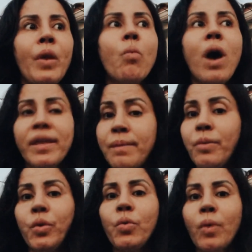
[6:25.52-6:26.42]
walk them
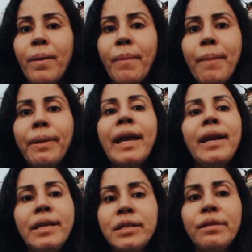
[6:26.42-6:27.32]
through what my
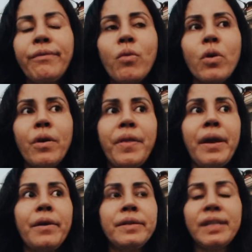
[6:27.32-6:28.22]
plan is for
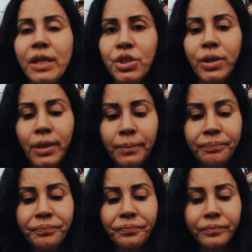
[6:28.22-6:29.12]
their session,
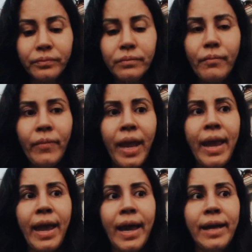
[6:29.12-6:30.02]

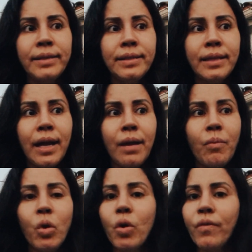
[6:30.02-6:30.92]
and
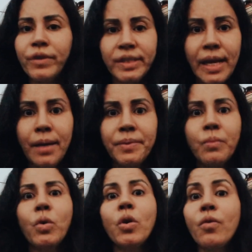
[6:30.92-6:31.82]
we'll go over setups,
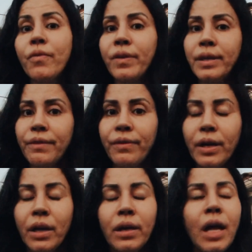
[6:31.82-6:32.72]
and we'll go over the
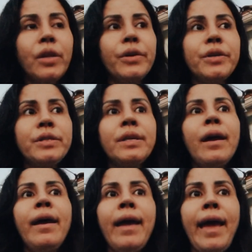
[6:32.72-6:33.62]
different colors,
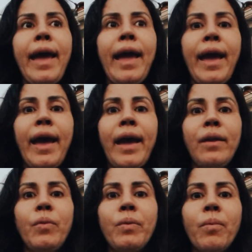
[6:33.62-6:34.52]
and
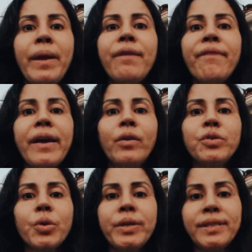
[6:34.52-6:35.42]
we will make final
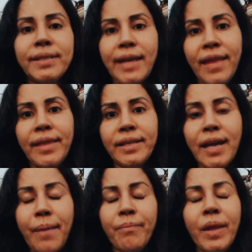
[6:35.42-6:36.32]
choices at that
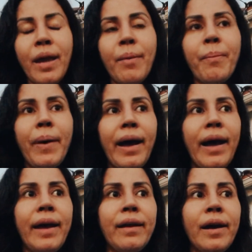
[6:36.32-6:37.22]
time.
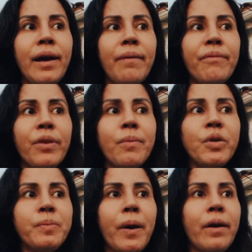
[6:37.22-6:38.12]
But for the
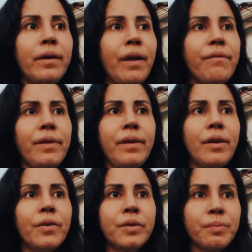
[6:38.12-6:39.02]
most part, everything
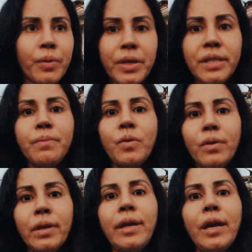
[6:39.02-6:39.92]
goes pretty
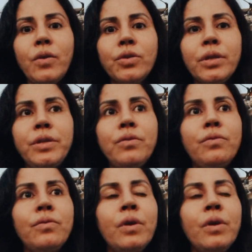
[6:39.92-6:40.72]
smoothly. I usually do